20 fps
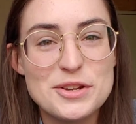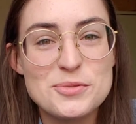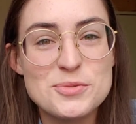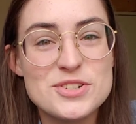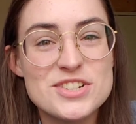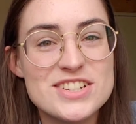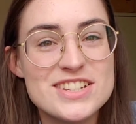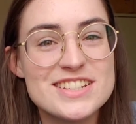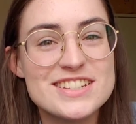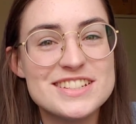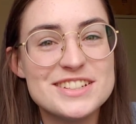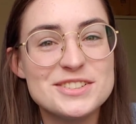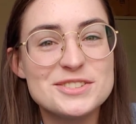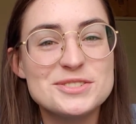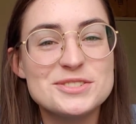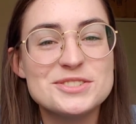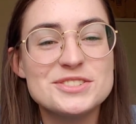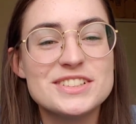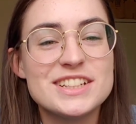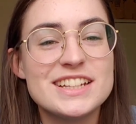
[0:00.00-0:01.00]
were
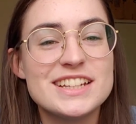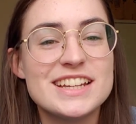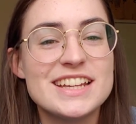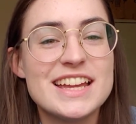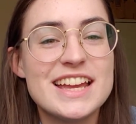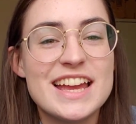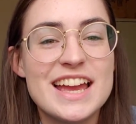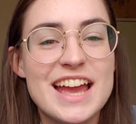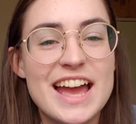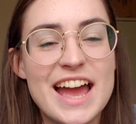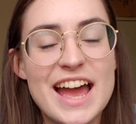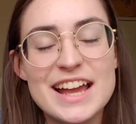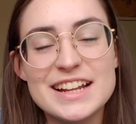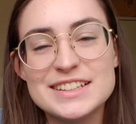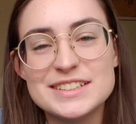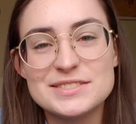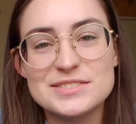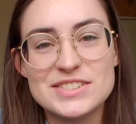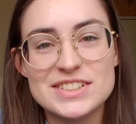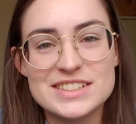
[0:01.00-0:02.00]
still
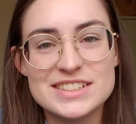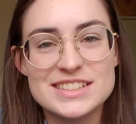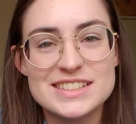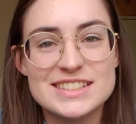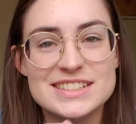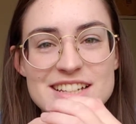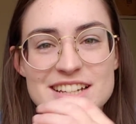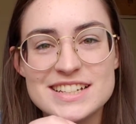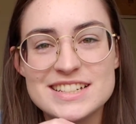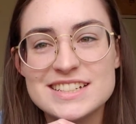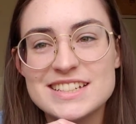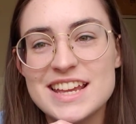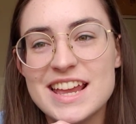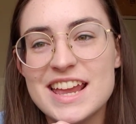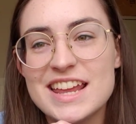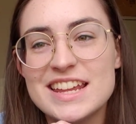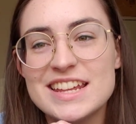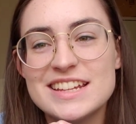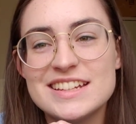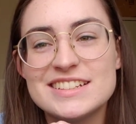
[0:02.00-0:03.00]
activists,
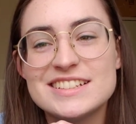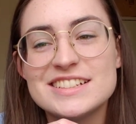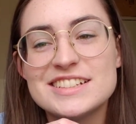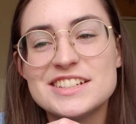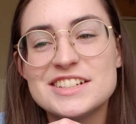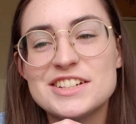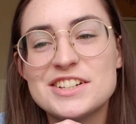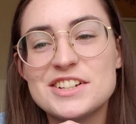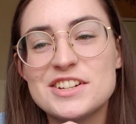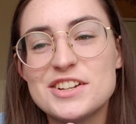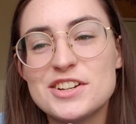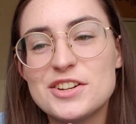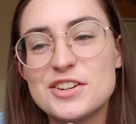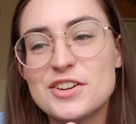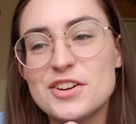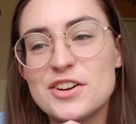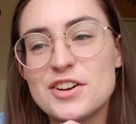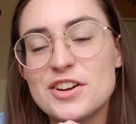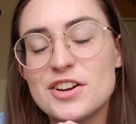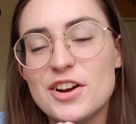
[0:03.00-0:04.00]
dedicated,
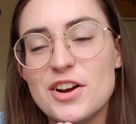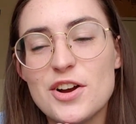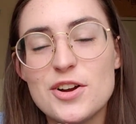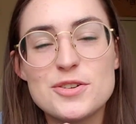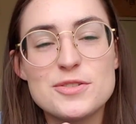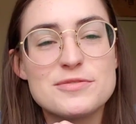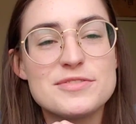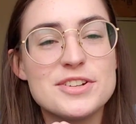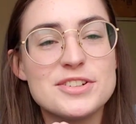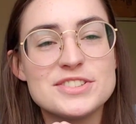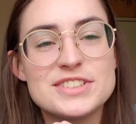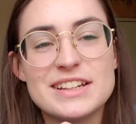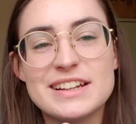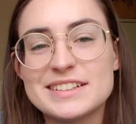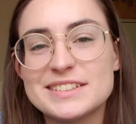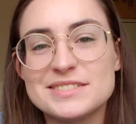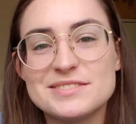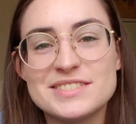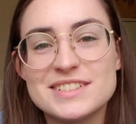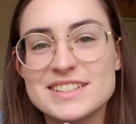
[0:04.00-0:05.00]
heartfelt
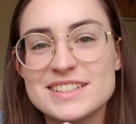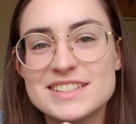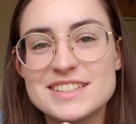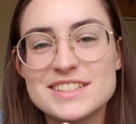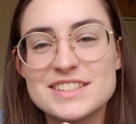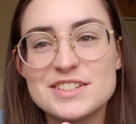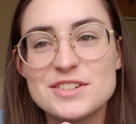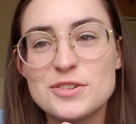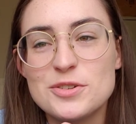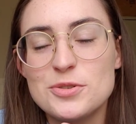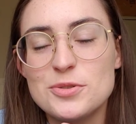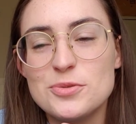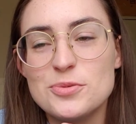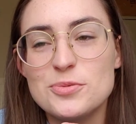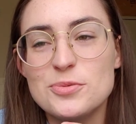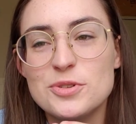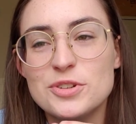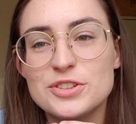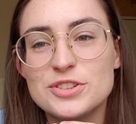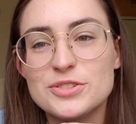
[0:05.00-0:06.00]
activists
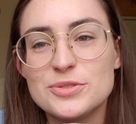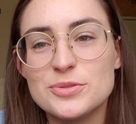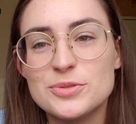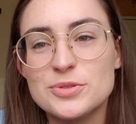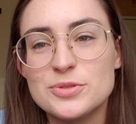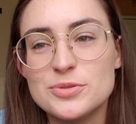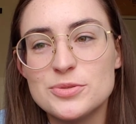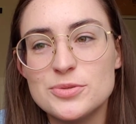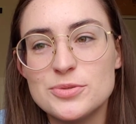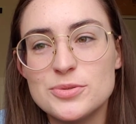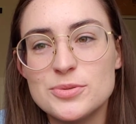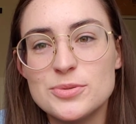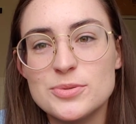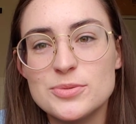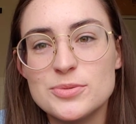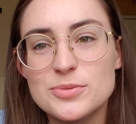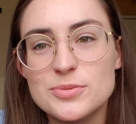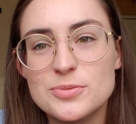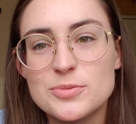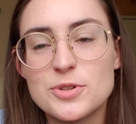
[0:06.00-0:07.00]

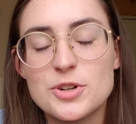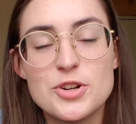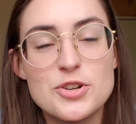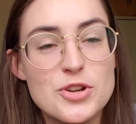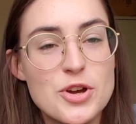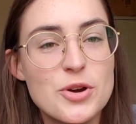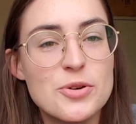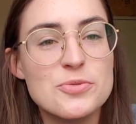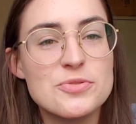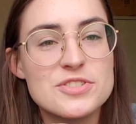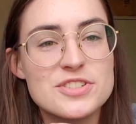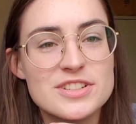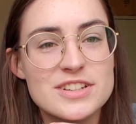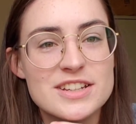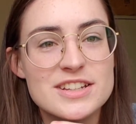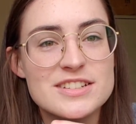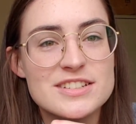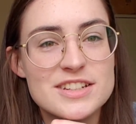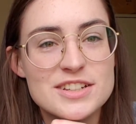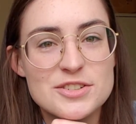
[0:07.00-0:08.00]
who were known to
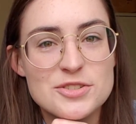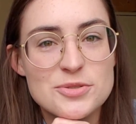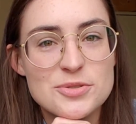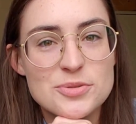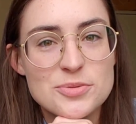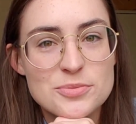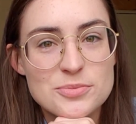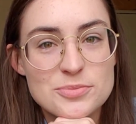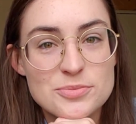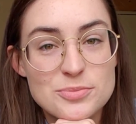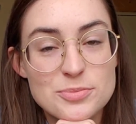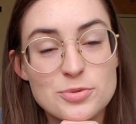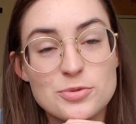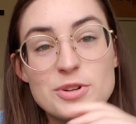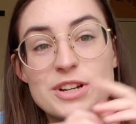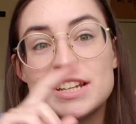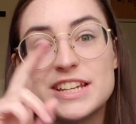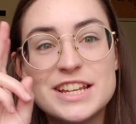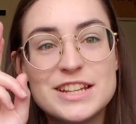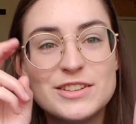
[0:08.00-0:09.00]
continue
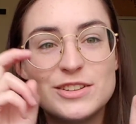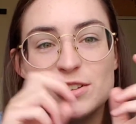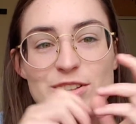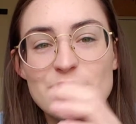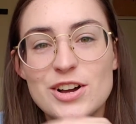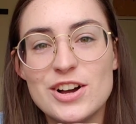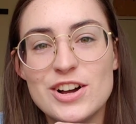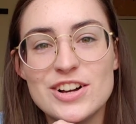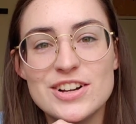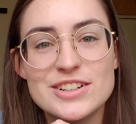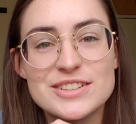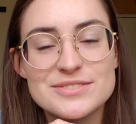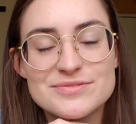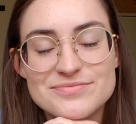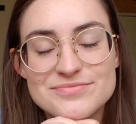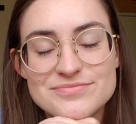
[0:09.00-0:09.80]
breaking the law,